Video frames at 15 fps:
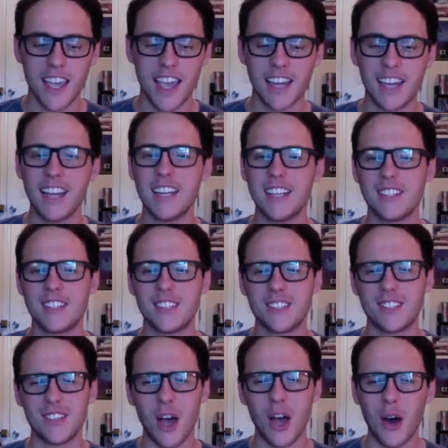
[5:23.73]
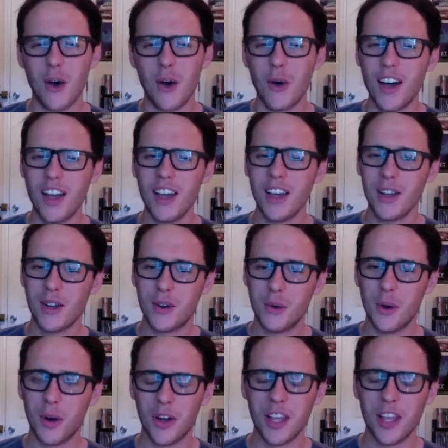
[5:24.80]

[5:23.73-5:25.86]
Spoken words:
and it is so cool.